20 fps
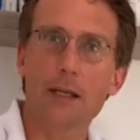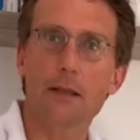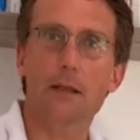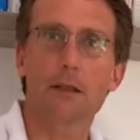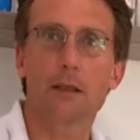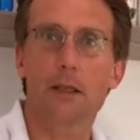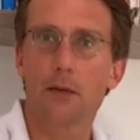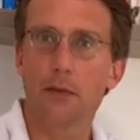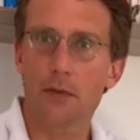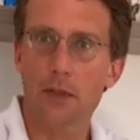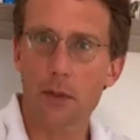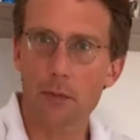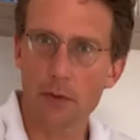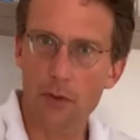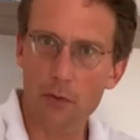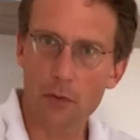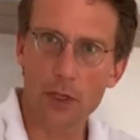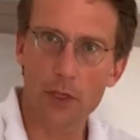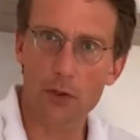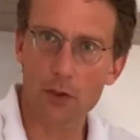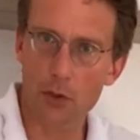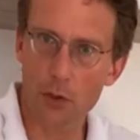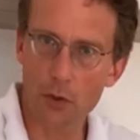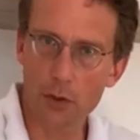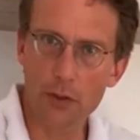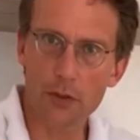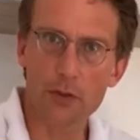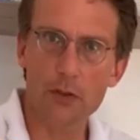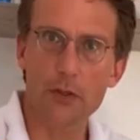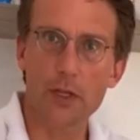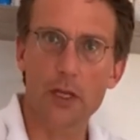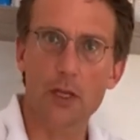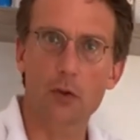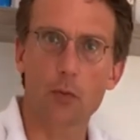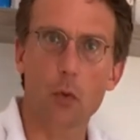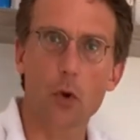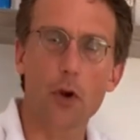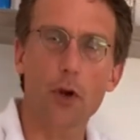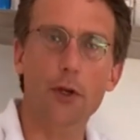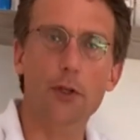it gives them the reassurance that it
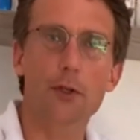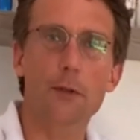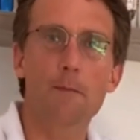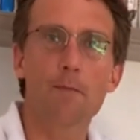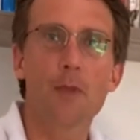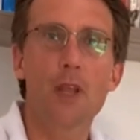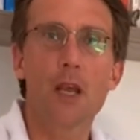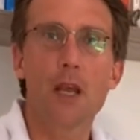works.